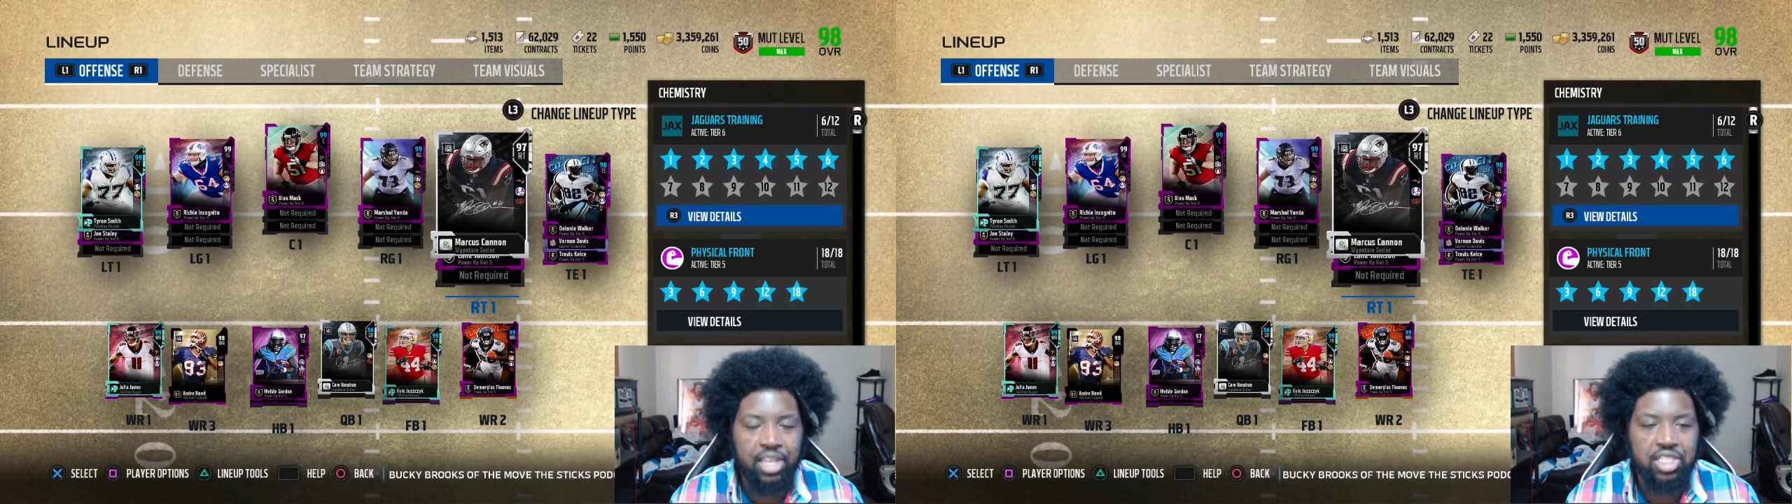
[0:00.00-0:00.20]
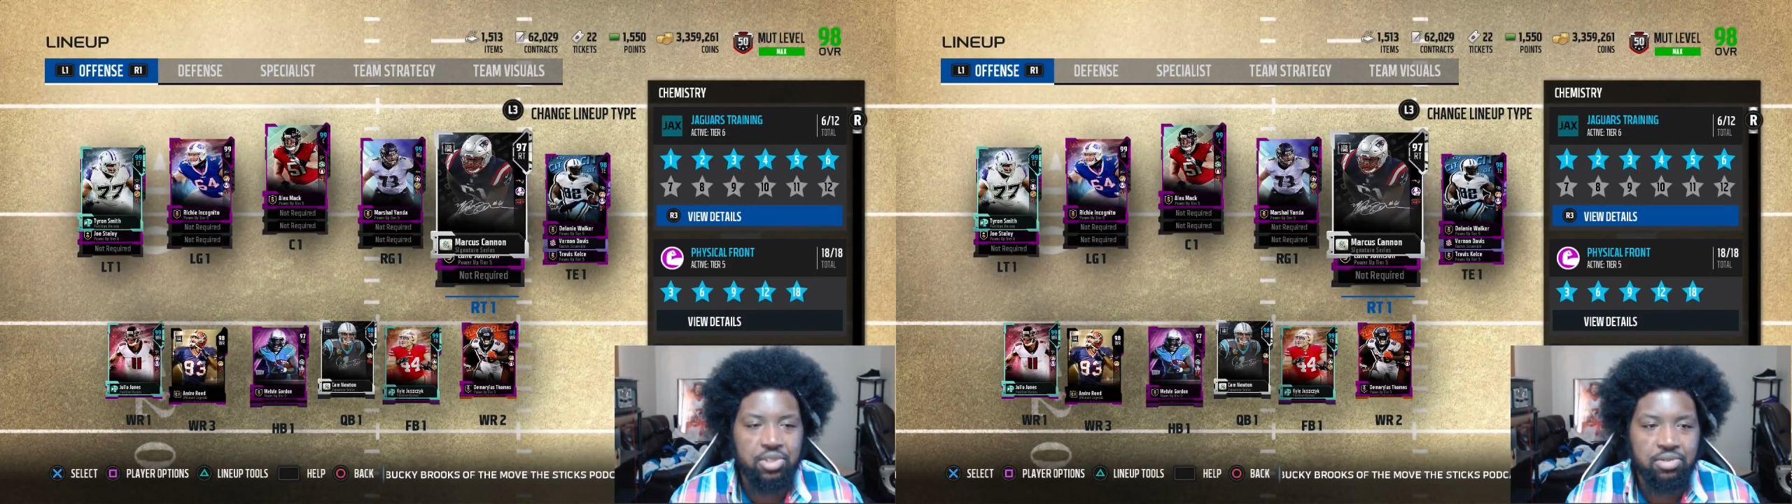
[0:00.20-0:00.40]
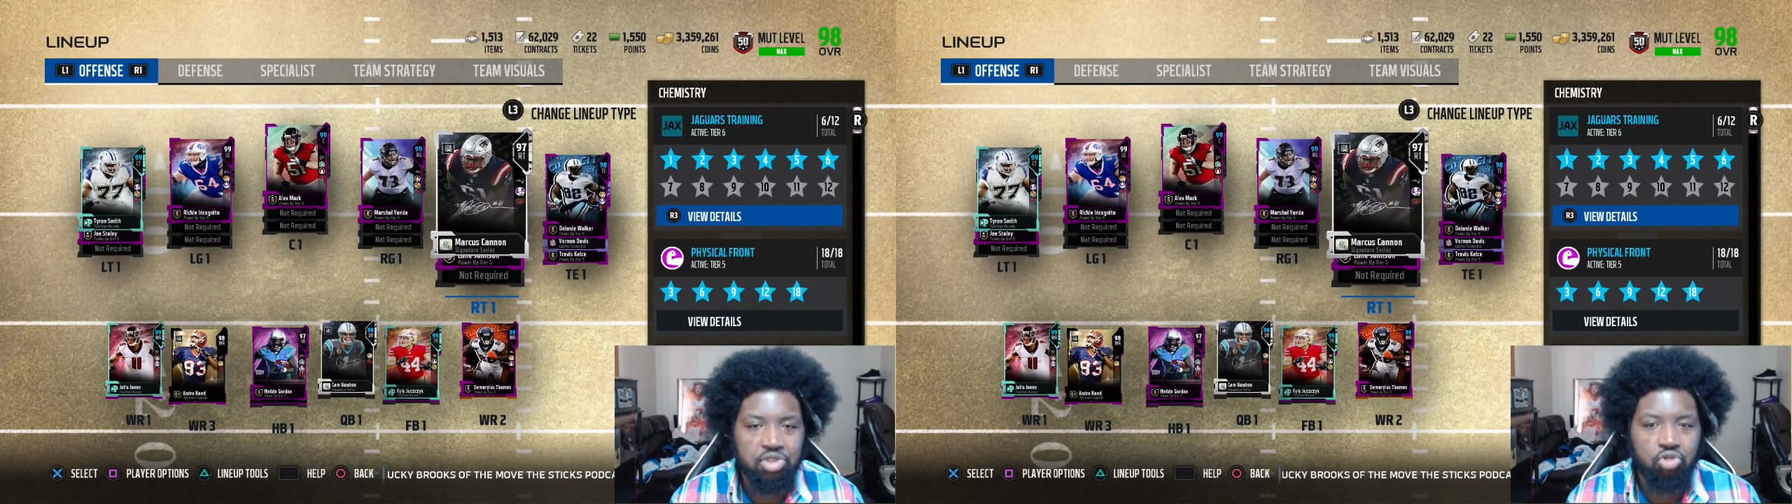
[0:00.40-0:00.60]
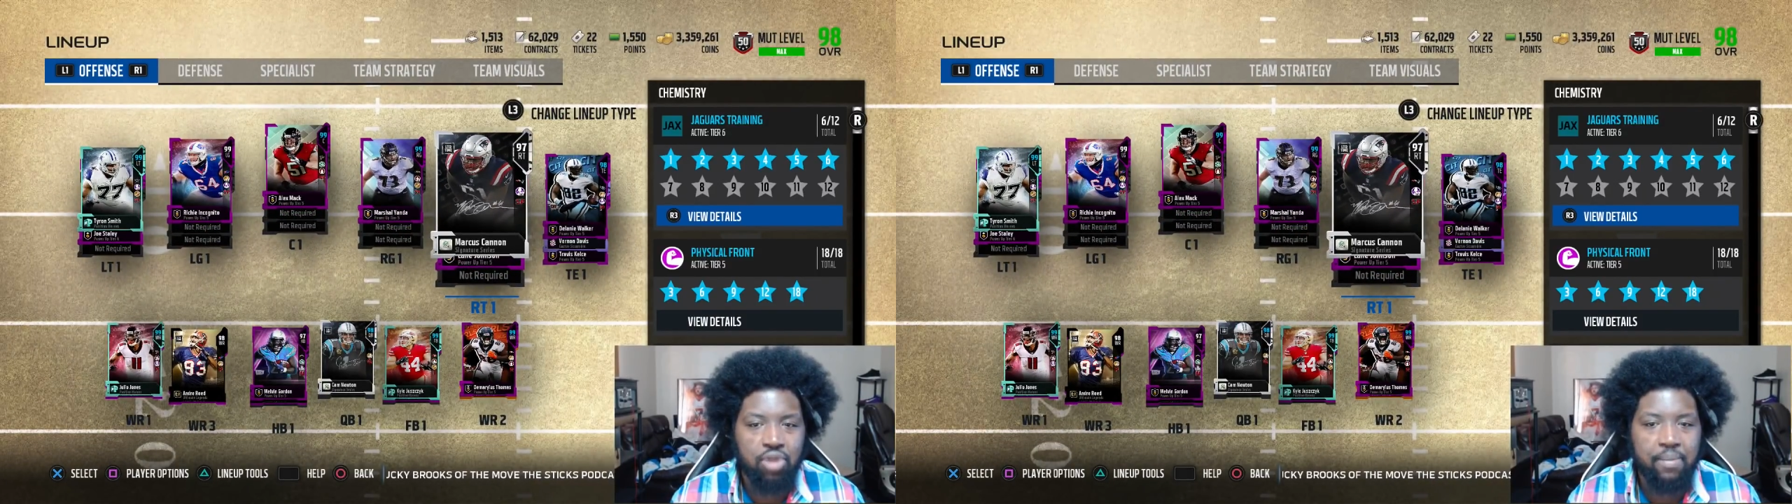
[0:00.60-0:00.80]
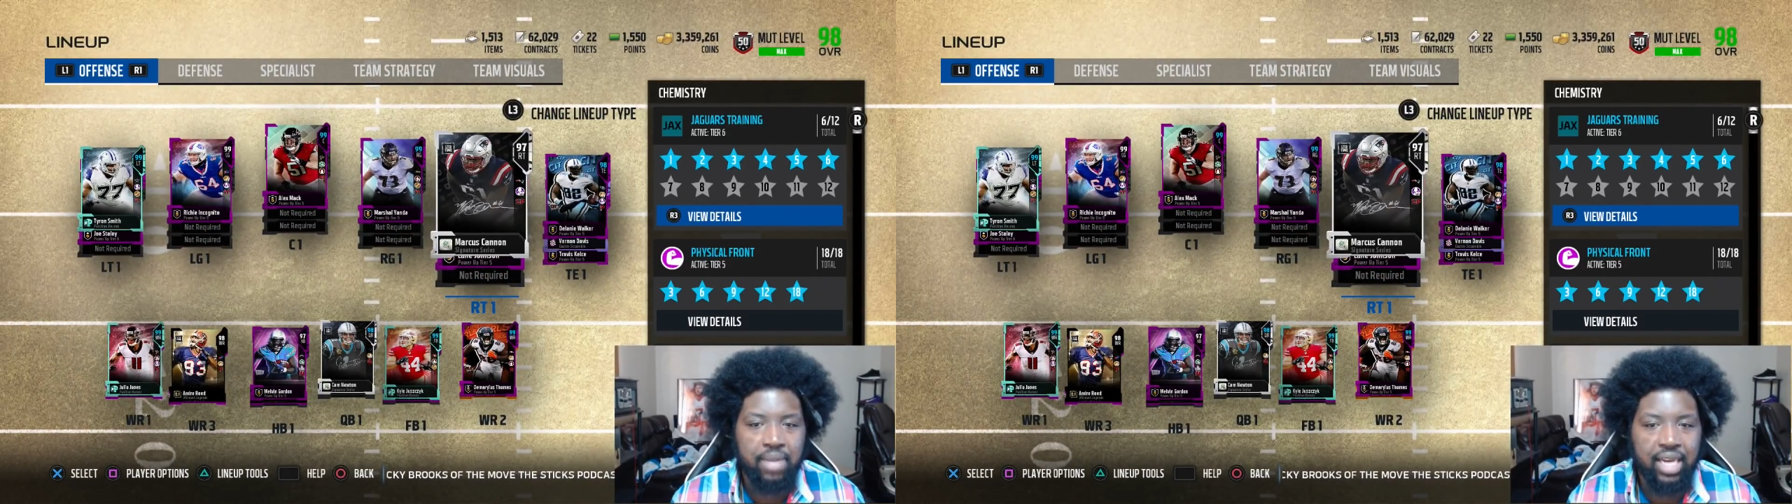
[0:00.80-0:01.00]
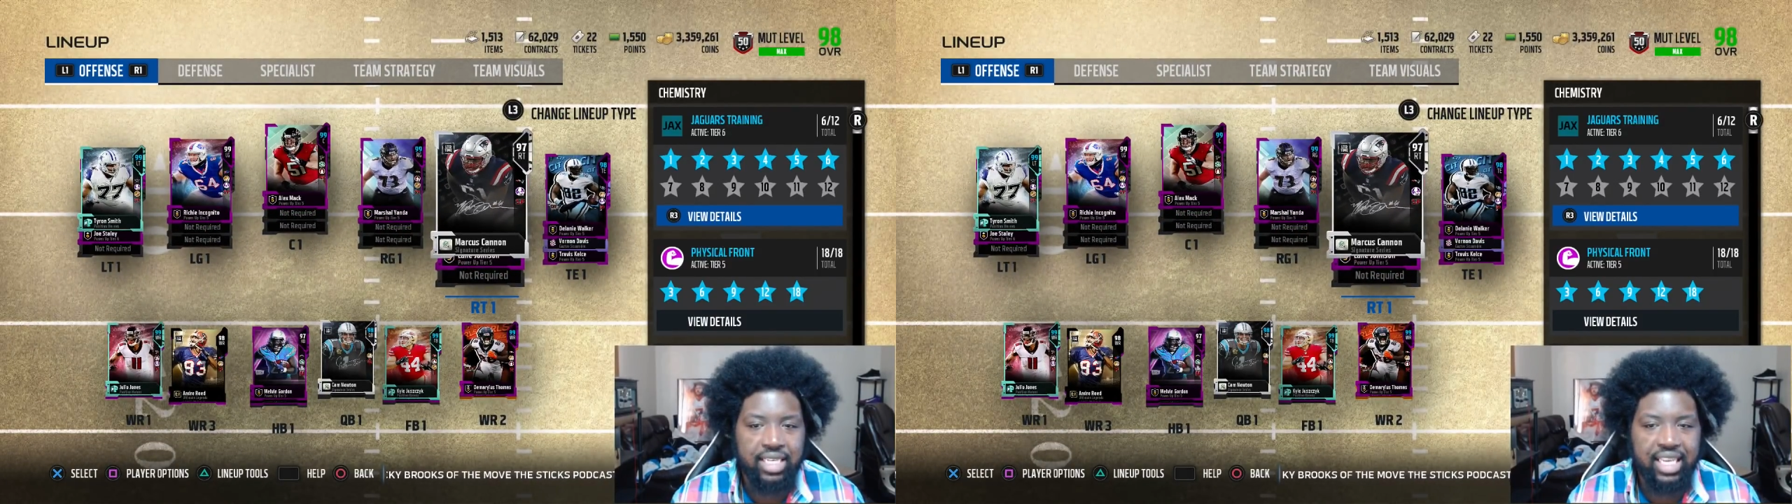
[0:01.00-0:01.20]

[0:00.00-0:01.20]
+2 run block